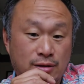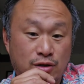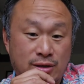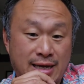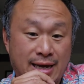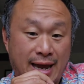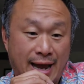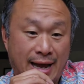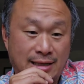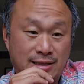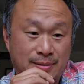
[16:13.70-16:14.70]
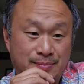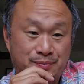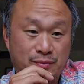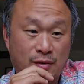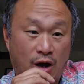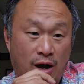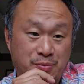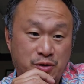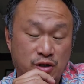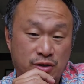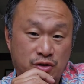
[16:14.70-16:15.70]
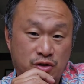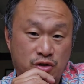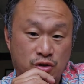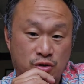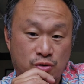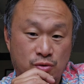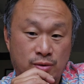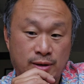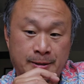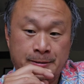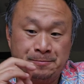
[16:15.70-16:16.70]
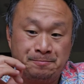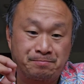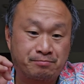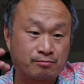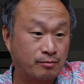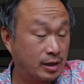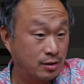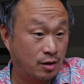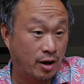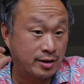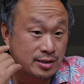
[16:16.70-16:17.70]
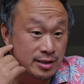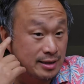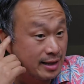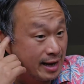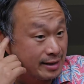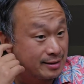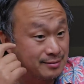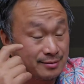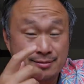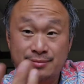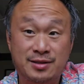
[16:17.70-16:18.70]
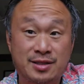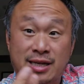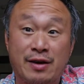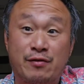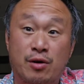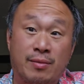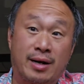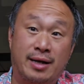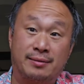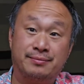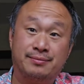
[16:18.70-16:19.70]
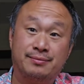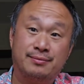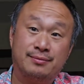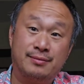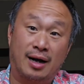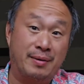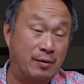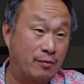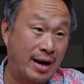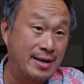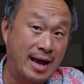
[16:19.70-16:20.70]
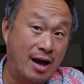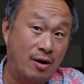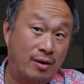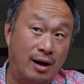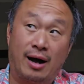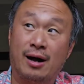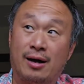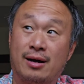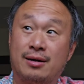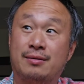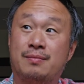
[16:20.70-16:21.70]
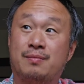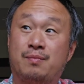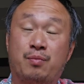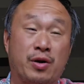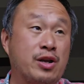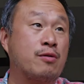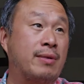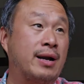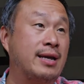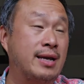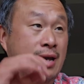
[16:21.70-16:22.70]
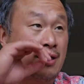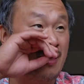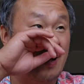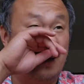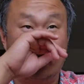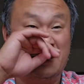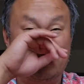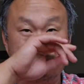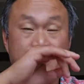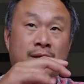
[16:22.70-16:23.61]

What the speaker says: looking at options to, honestly, like save your money. I mean, right now, putting your money in like a,